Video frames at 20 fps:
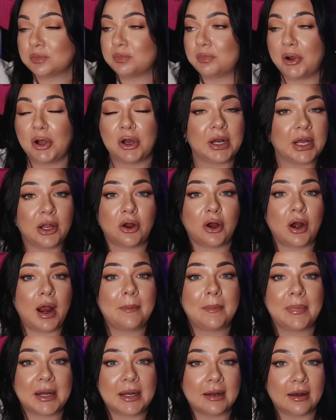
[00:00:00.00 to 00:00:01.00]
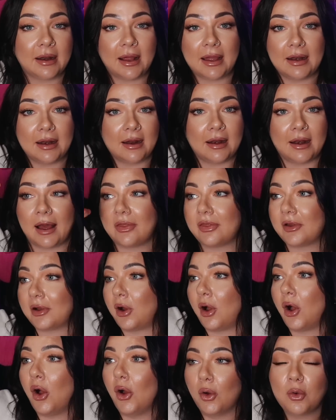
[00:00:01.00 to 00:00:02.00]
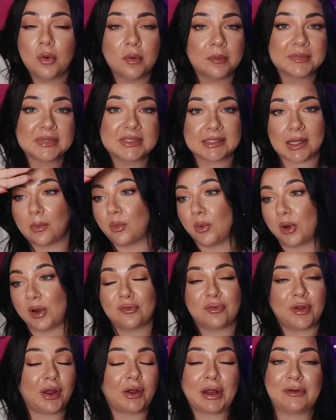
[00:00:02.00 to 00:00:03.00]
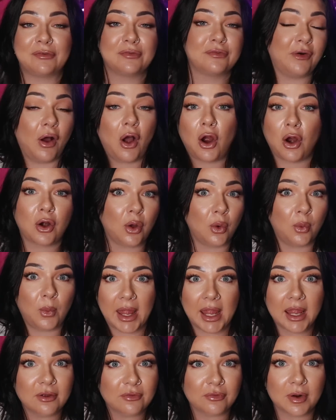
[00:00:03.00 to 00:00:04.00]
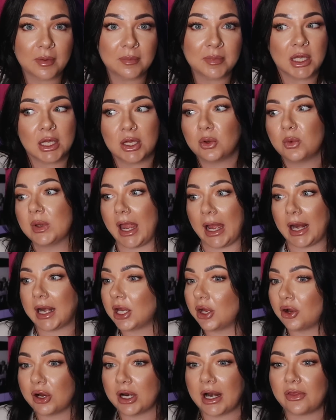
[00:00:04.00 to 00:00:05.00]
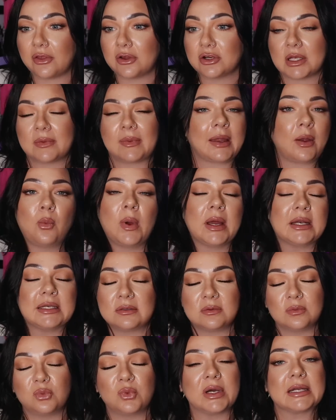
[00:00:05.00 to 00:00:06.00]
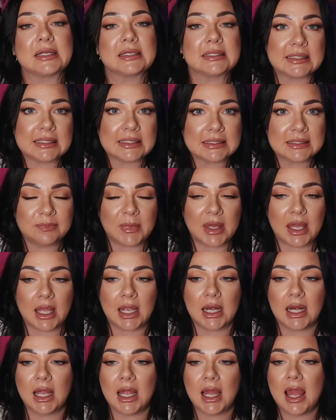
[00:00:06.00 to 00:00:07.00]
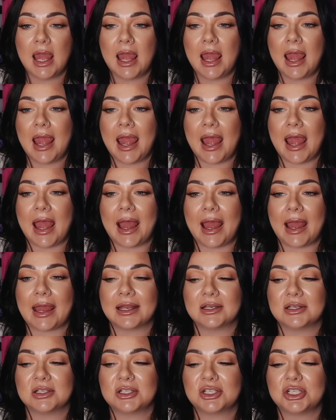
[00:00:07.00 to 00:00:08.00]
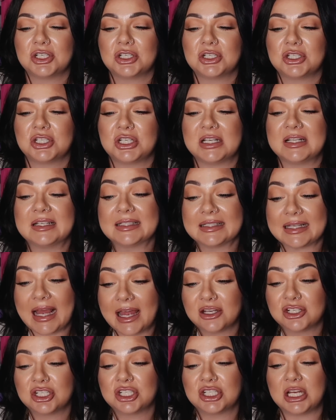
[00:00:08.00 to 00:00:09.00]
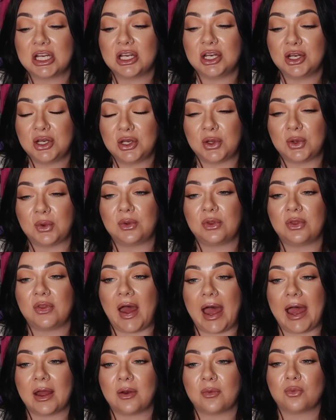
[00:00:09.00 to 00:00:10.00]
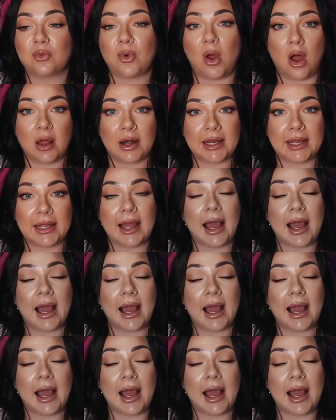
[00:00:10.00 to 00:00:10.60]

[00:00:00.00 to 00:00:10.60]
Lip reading: putting her up in another home somewhere very far away from you, getting her another job? Like, what does this mean? And she says she knew that Ronnie